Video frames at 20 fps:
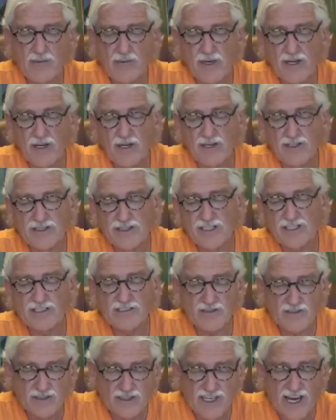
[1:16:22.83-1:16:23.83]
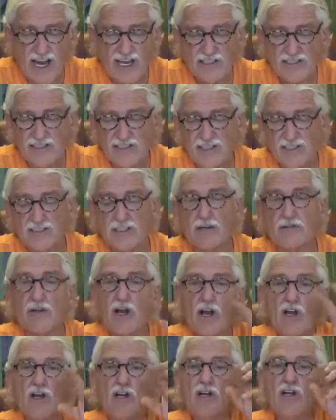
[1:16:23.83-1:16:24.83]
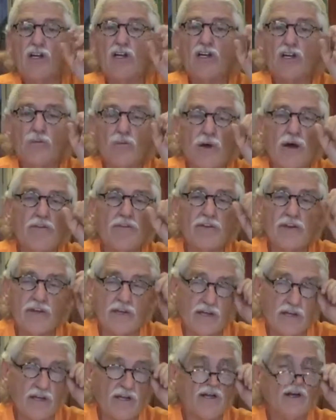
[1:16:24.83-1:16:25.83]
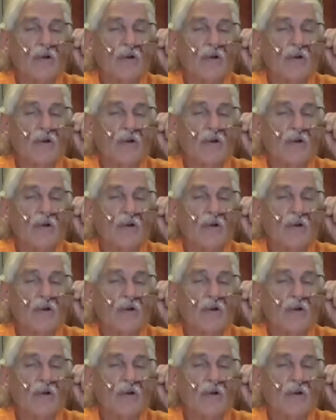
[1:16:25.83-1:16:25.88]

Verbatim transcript: am allergic/sensitive. Look at what the...